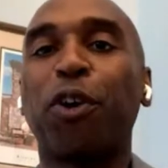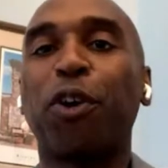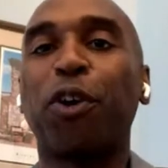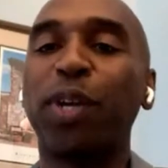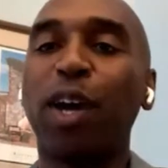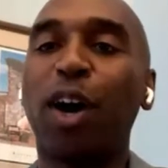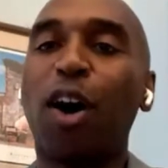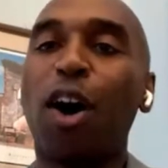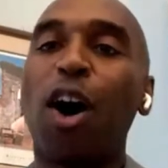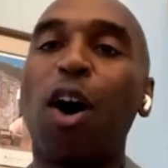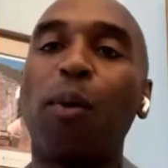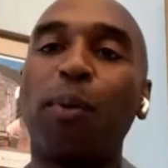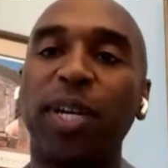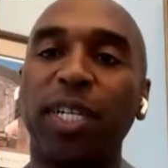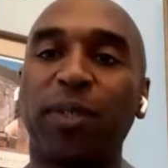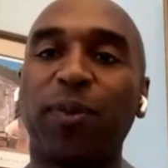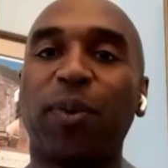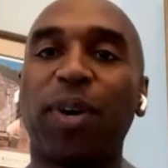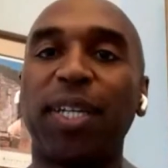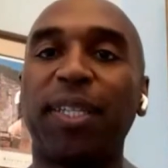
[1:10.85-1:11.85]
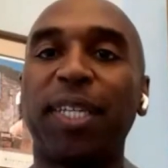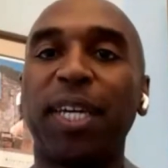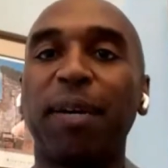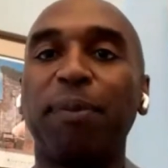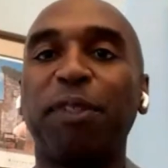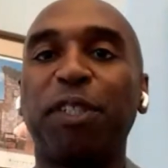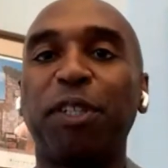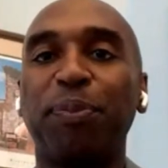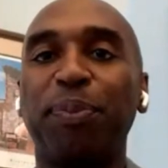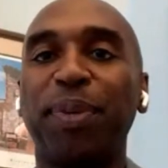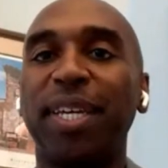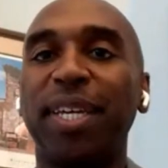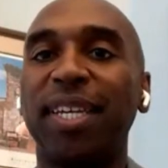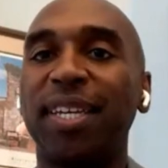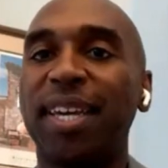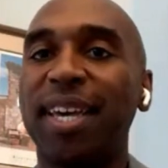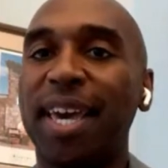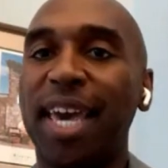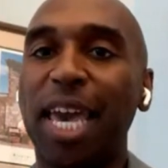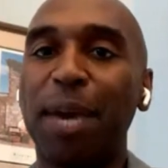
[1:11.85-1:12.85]
we always want them to
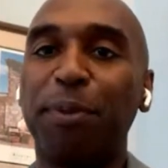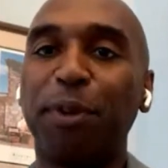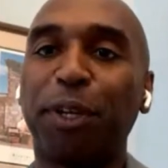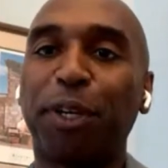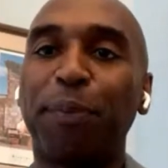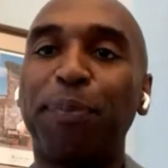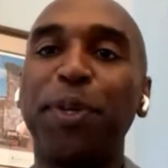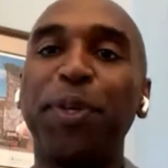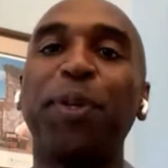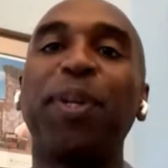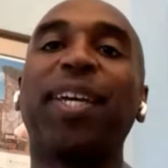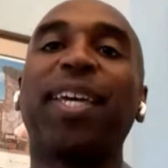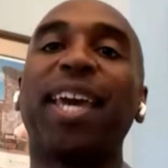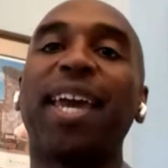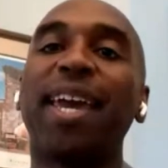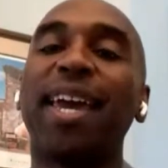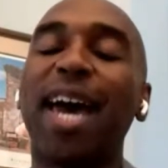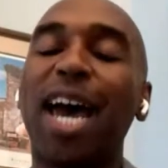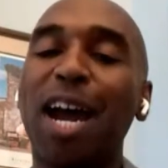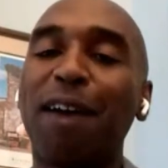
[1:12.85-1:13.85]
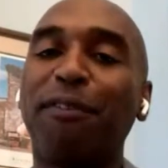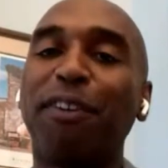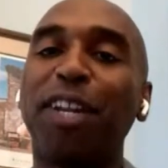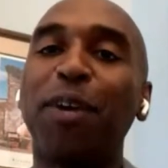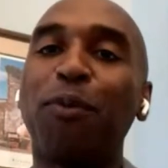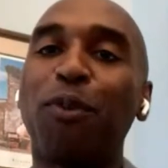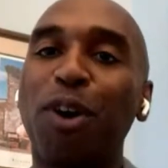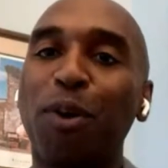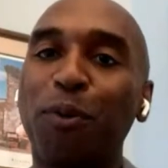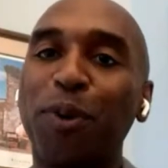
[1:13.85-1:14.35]
be able to communicate however they want,